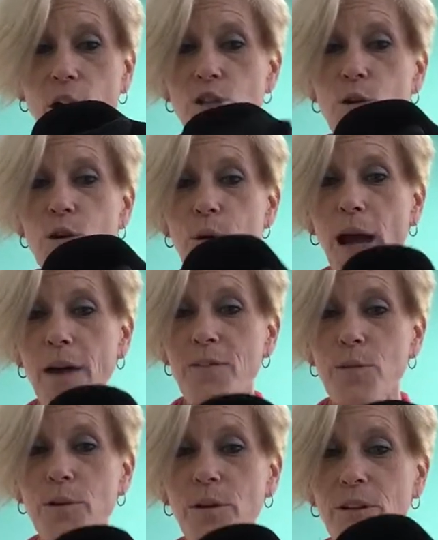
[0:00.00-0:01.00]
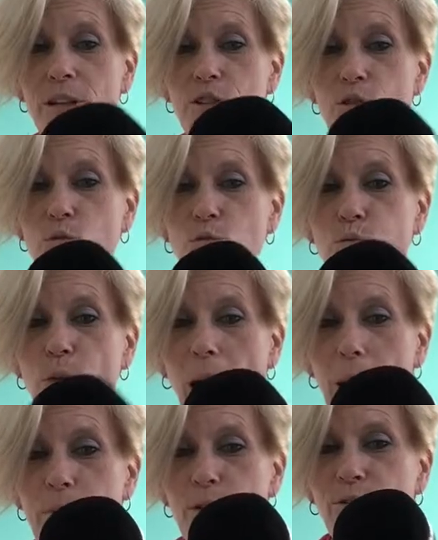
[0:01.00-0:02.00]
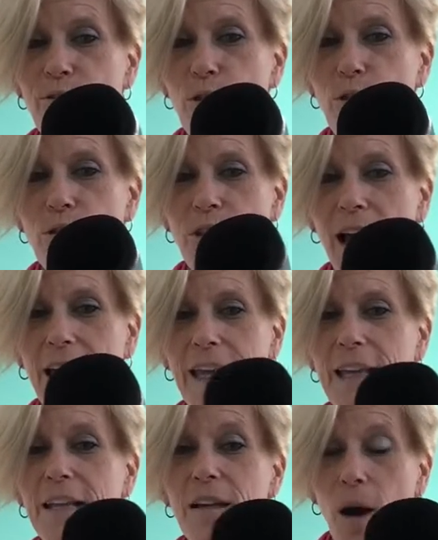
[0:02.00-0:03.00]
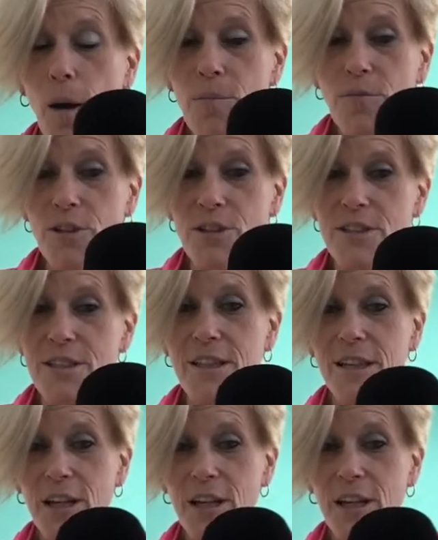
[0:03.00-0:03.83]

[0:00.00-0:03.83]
So you have the ability to wrap your full leg in comfort